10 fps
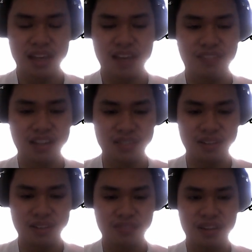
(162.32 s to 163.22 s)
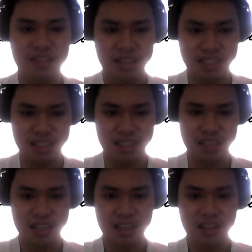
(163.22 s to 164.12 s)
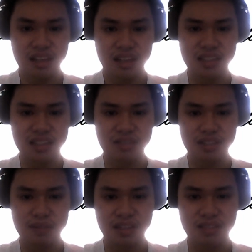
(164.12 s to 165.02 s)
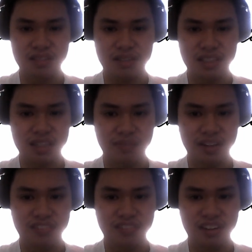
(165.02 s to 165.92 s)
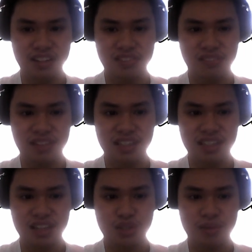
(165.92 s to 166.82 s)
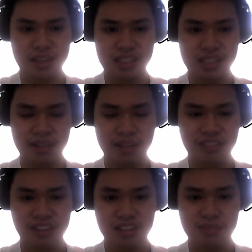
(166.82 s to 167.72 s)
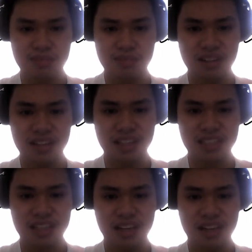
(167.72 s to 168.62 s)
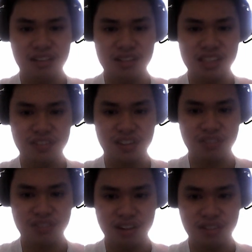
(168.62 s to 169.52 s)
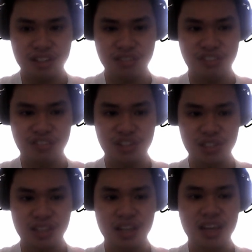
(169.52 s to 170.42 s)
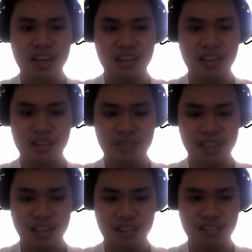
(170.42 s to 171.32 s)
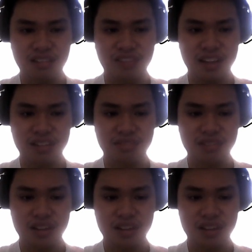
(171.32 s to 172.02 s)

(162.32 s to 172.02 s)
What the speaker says: Advertisement request. This is a response to a summary advertisement message when the summary advertisement contains an increase of configuration revision number than the current value.